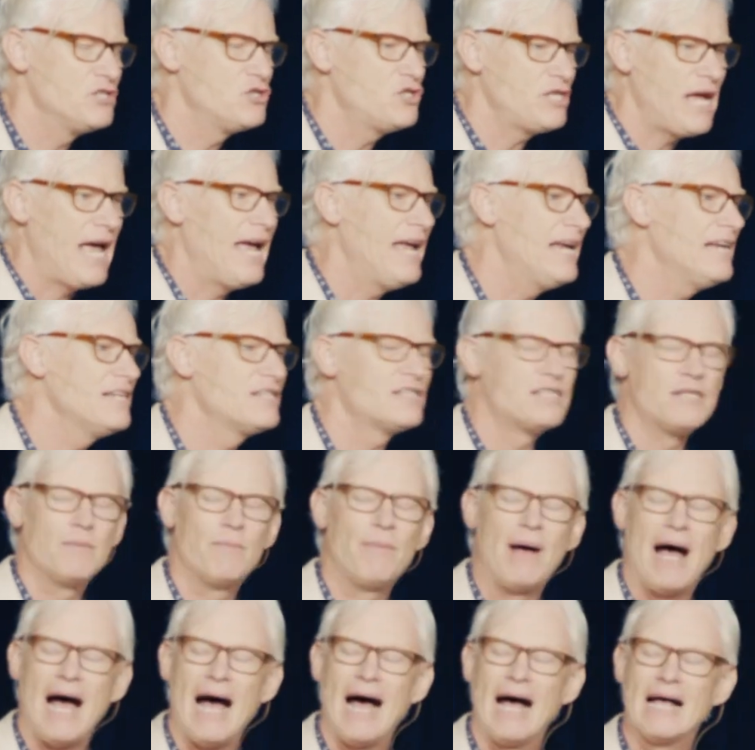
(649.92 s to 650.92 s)
change the
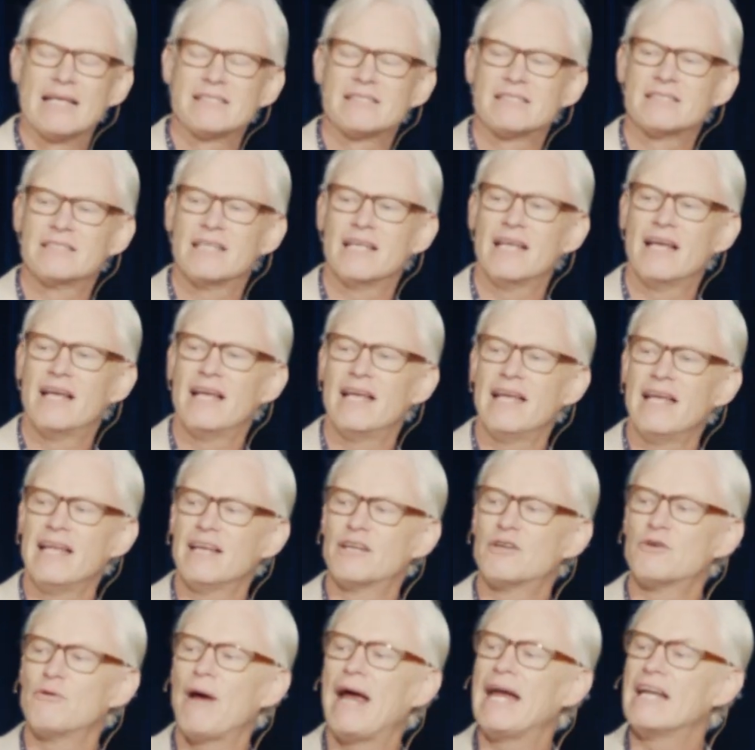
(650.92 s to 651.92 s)
past,
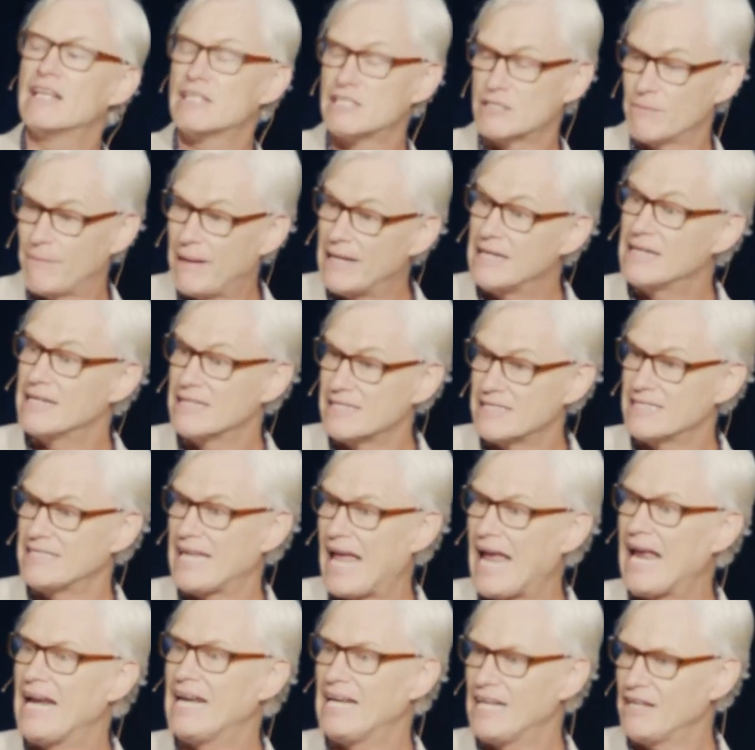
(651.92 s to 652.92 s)
it created some
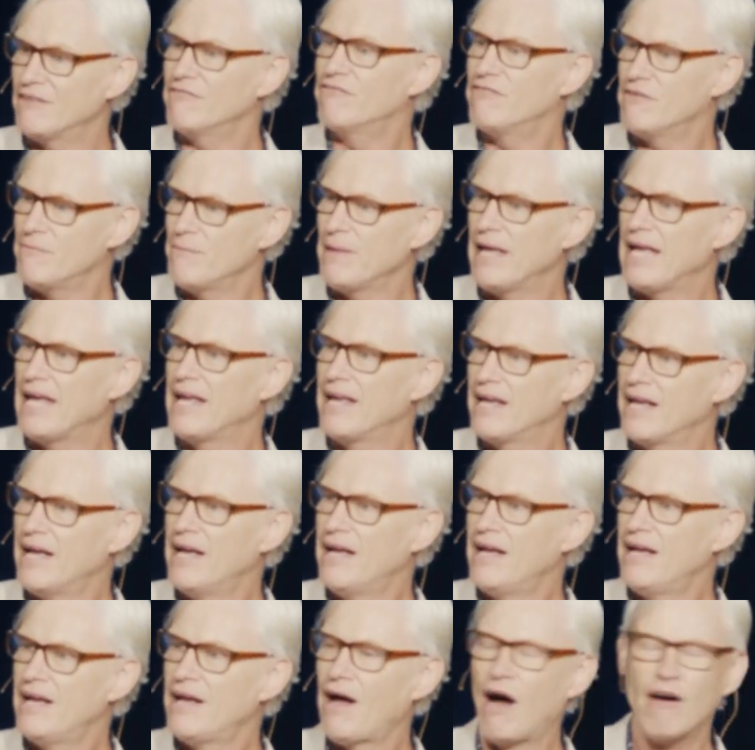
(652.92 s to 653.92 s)
understanding for me
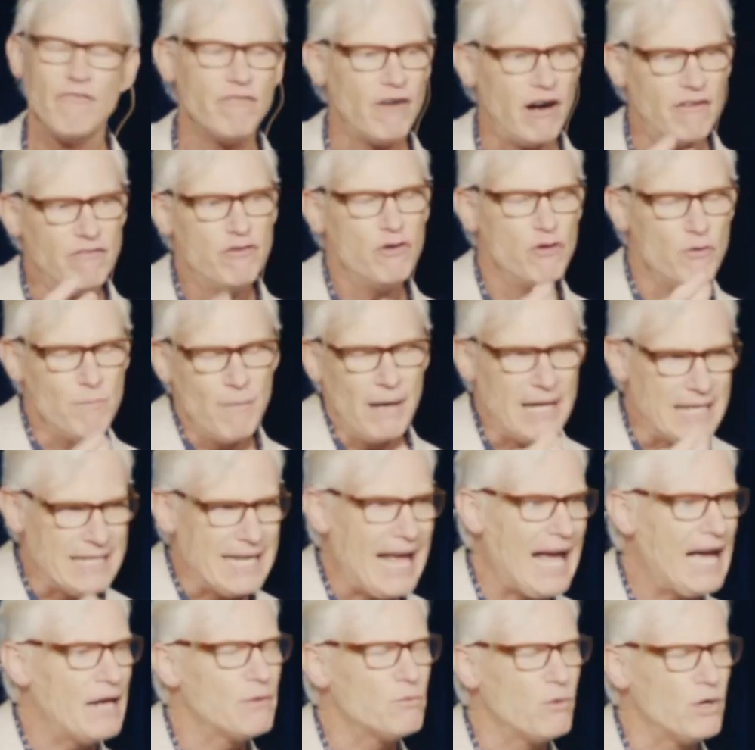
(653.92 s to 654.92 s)
of who my
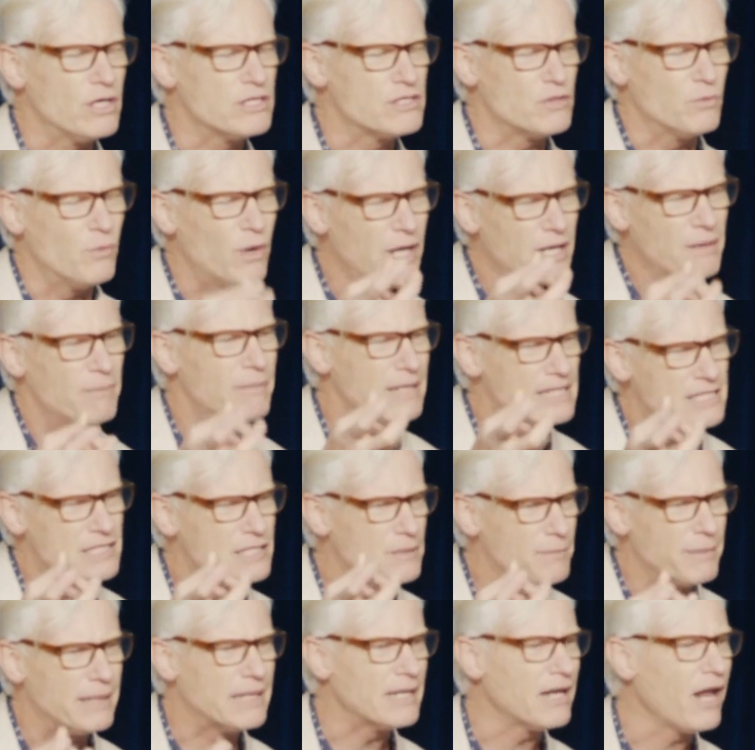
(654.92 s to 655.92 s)
dad was and what it must
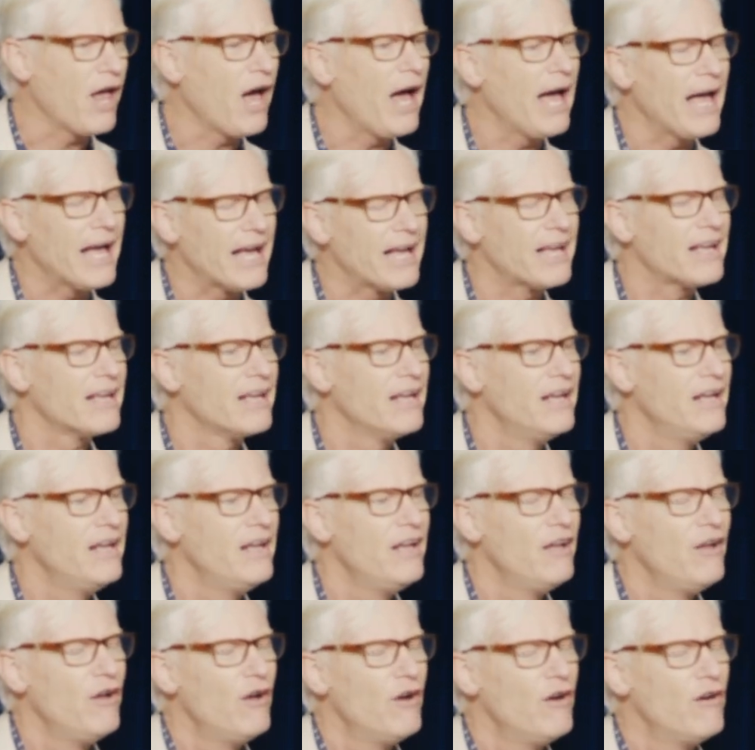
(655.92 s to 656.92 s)
have been like
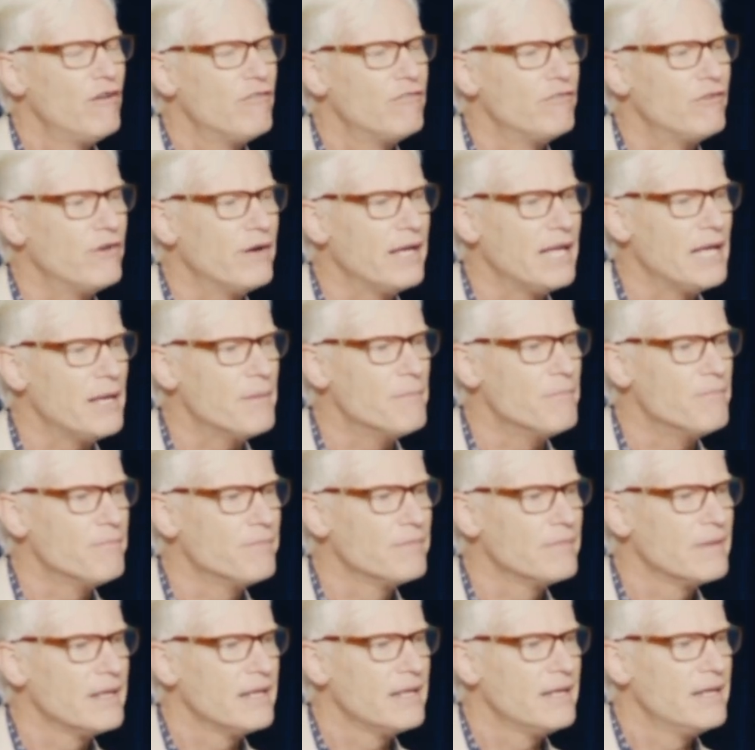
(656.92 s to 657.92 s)
for him.
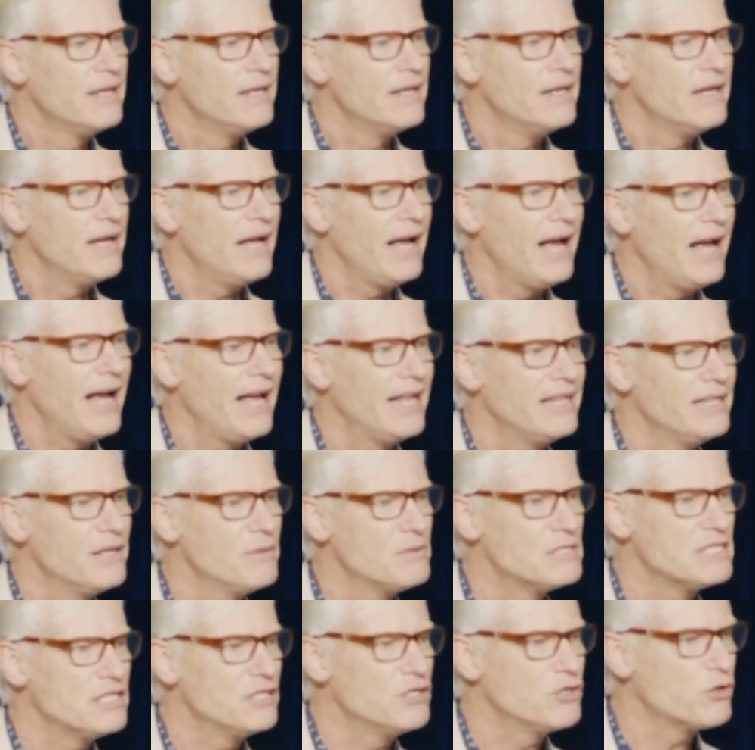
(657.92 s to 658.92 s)
And there
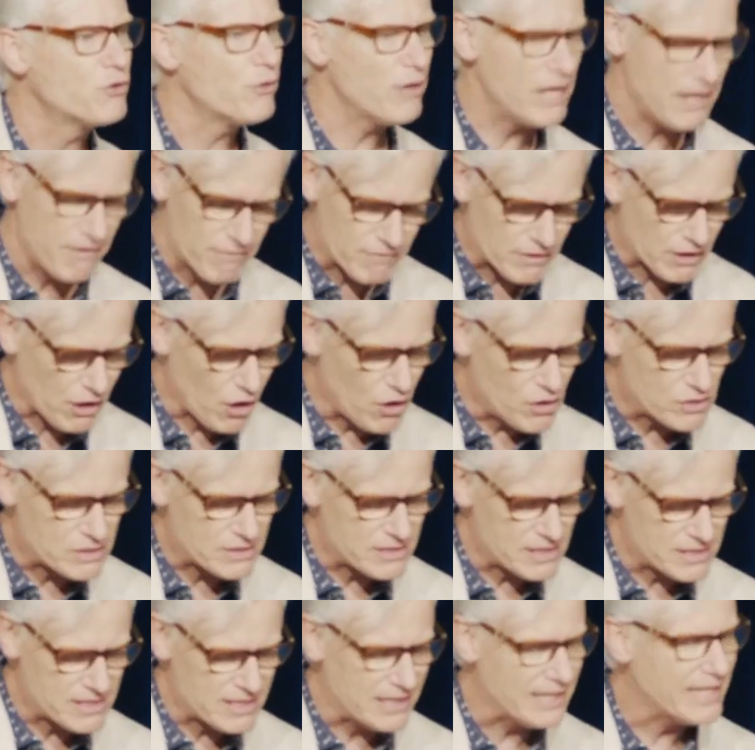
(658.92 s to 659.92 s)
was a degree of
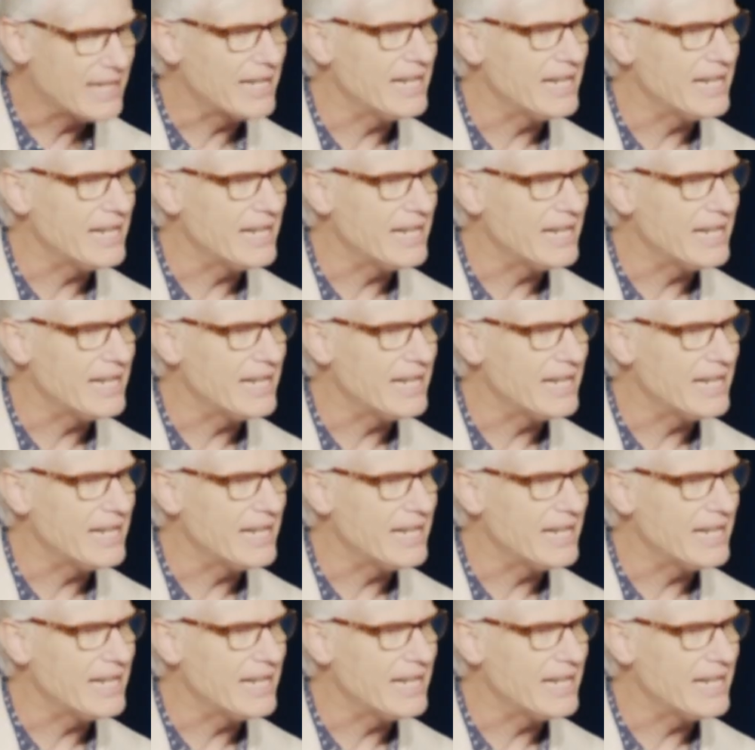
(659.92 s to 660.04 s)
closeness and